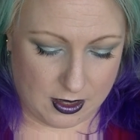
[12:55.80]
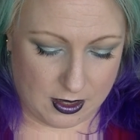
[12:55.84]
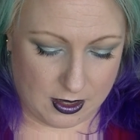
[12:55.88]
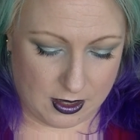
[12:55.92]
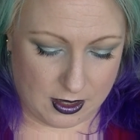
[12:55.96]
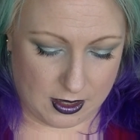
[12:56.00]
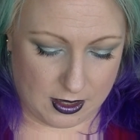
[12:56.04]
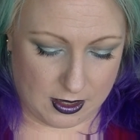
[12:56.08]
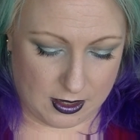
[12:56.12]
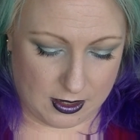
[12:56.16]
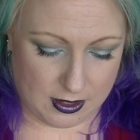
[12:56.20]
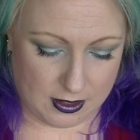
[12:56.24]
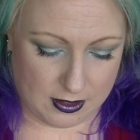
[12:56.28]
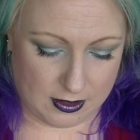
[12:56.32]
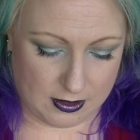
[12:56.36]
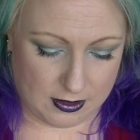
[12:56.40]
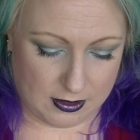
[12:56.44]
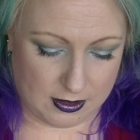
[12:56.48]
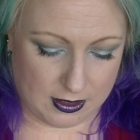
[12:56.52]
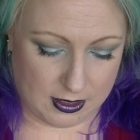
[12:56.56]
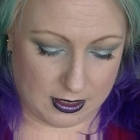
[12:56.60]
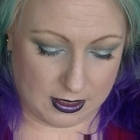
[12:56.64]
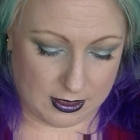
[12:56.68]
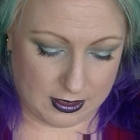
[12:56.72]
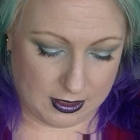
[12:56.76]
And
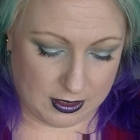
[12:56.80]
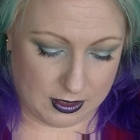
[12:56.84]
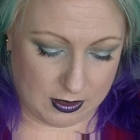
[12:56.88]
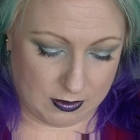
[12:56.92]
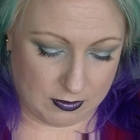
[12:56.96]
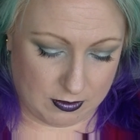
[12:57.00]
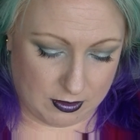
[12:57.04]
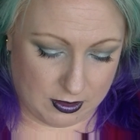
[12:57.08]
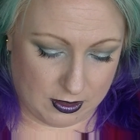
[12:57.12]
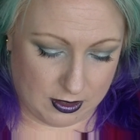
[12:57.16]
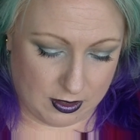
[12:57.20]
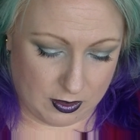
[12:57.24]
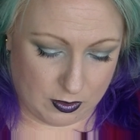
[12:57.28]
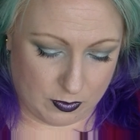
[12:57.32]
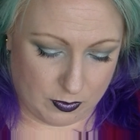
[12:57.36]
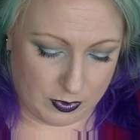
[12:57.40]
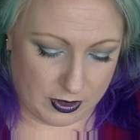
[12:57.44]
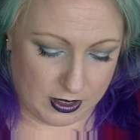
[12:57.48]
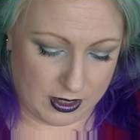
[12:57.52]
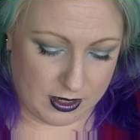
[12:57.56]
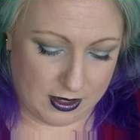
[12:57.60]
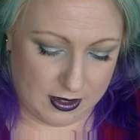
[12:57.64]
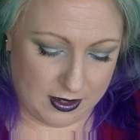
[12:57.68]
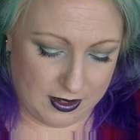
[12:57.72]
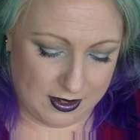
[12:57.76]
that's still not
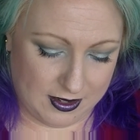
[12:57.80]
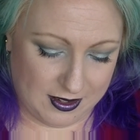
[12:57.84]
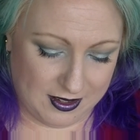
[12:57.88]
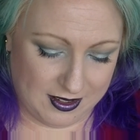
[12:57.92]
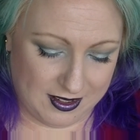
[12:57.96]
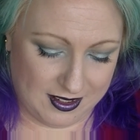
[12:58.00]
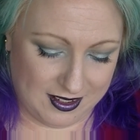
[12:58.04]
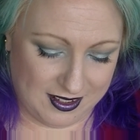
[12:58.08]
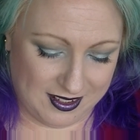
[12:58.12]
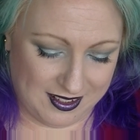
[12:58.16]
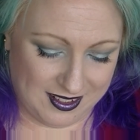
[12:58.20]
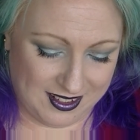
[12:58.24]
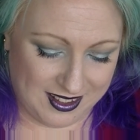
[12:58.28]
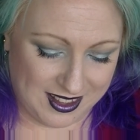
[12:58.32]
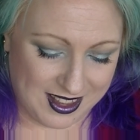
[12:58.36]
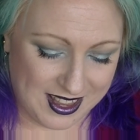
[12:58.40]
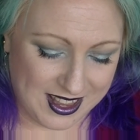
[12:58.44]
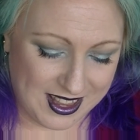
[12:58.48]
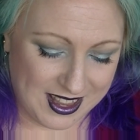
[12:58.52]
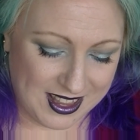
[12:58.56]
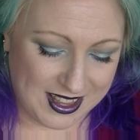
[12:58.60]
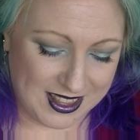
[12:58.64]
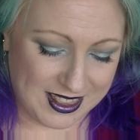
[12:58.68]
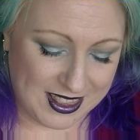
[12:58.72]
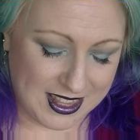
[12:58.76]
helping.
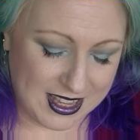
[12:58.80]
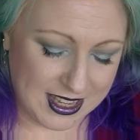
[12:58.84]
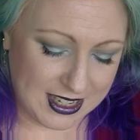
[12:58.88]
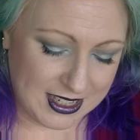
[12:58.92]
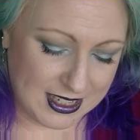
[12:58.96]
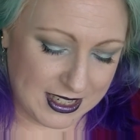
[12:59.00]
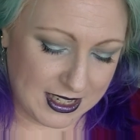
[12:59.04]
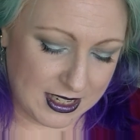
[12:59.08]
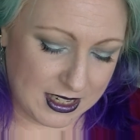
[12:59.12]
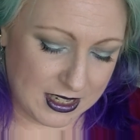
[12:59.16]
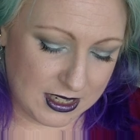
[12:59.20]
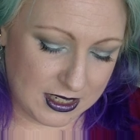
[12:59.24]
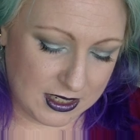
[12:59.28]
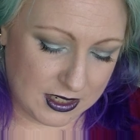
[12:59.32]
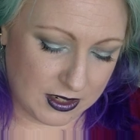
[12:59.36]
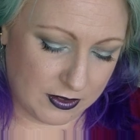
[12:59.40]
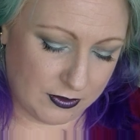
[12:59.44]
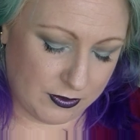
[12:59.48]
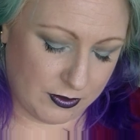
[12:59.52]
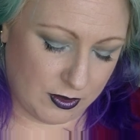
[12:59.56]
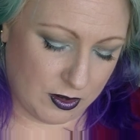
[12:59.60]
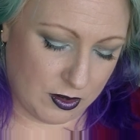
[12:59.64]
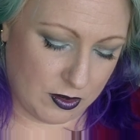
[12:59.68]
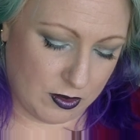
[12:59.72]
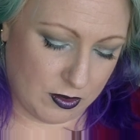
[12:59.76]
This is
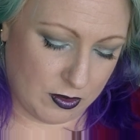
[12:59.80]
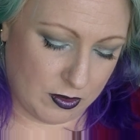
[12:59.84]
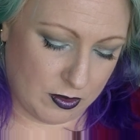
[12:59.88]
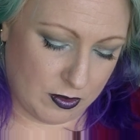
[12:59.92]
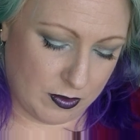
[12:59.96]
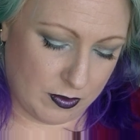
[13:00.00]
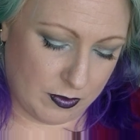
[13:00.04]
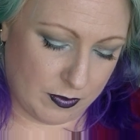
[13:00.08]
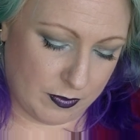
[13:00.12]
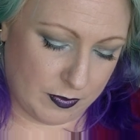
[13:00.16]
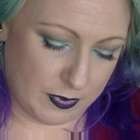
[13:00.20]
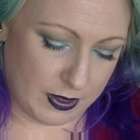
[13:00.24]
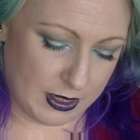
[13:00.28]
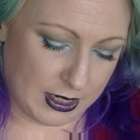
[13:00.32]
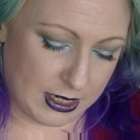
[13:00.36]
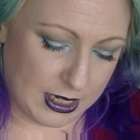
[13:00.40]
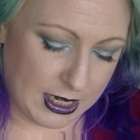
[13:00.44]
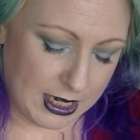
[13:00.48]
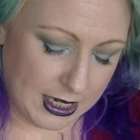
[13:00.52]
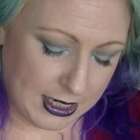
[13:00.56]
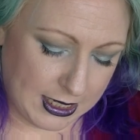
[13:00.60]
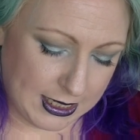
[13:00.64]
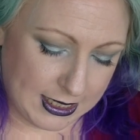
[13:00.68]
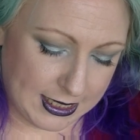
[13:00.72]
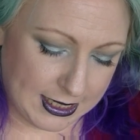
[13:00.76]
from
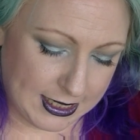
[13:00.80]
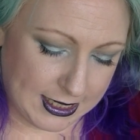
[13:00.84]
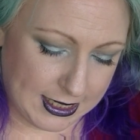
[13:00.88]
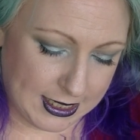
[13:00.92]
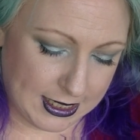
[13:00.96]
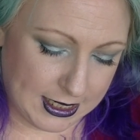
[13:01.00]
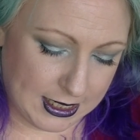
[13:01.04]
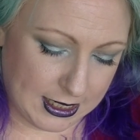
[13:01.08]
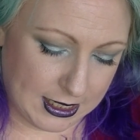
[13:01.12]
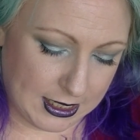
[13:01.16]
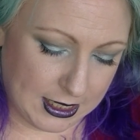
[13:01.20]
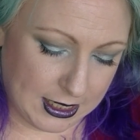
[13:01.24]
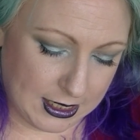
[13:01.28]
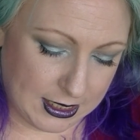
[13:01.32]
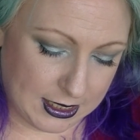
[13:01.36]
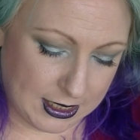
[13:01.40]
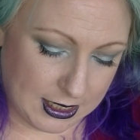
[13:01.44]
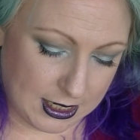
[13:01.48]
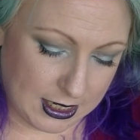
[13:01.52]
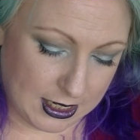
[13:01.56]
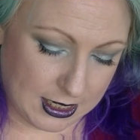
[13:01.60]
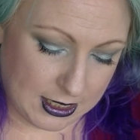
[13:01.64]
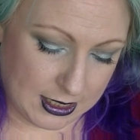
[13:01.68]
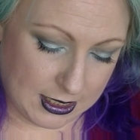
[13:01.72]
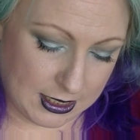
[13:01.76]
NYX. This
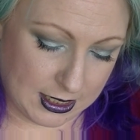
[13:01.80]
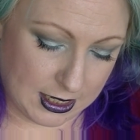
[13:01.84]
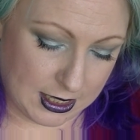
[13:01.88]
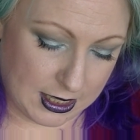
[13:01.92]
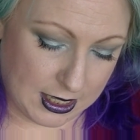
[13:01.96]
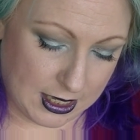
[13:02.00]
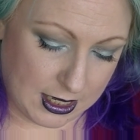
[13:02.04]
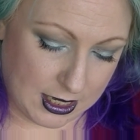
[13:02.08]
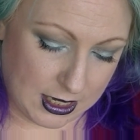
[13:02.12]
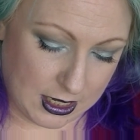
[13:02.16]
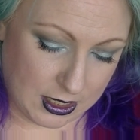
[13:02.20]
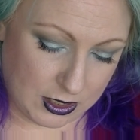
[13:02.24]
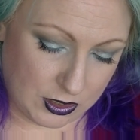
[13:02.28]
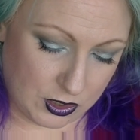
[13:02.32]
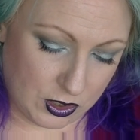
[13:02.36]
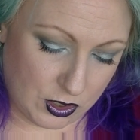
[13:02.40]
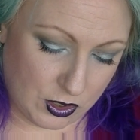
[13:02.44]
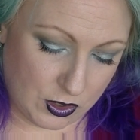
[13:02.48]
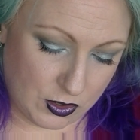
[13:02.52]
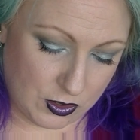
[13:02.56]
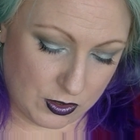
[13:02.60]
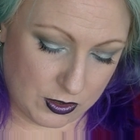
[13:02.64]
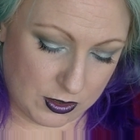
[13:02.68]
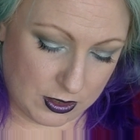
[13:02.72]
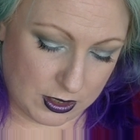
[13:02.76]
is the
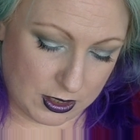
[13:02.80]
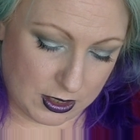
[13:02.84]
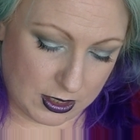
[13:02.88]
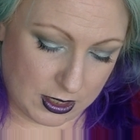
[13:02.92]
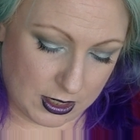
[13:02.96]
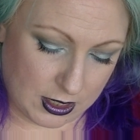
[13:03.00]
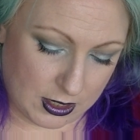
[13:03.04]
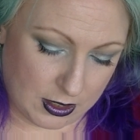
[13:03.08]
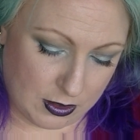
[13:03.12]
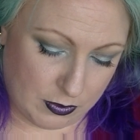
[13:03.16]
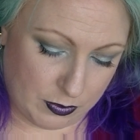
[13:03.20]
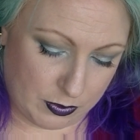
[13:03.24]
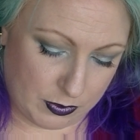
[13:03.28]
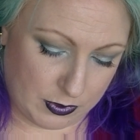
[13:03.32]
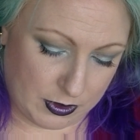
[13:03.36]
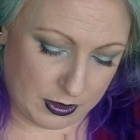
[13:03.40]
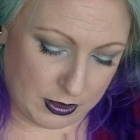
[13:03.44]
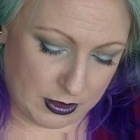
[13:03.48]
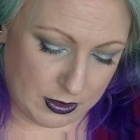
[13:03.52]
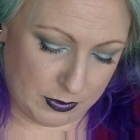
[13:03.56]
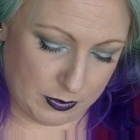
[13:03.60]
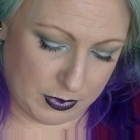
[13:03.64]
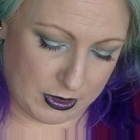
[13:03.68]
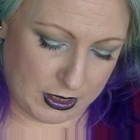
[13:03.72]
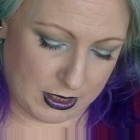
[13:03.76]
Turnt Up
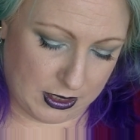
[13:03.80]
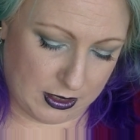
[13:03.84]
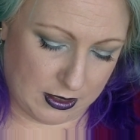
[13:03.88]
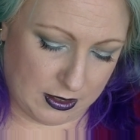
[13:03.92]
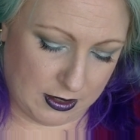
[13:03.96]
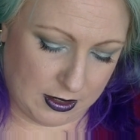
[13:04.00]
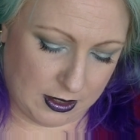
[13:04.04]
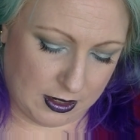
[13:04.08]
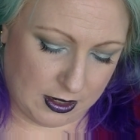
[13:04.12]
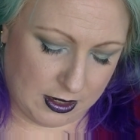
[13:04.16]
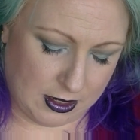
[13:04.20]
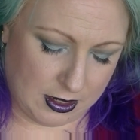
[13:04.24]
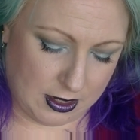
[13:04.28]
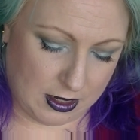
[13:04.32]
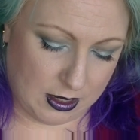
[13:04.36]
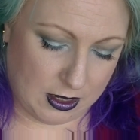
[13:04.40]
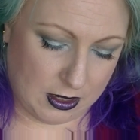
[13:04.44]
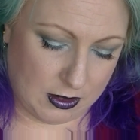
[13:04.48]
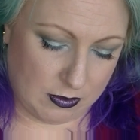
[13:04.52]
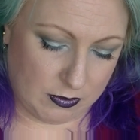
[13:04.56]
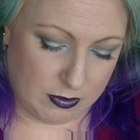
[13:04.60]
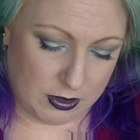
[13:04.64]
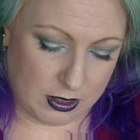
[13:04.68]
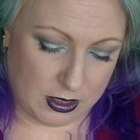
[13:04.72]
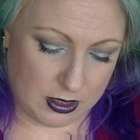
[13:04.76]
Lipstick,
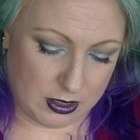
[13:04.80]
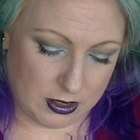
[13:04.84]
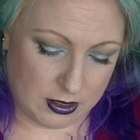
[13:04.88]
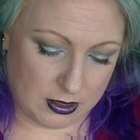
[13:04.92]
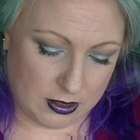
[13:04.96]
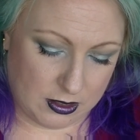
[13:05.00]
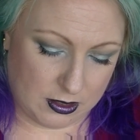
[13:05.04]
which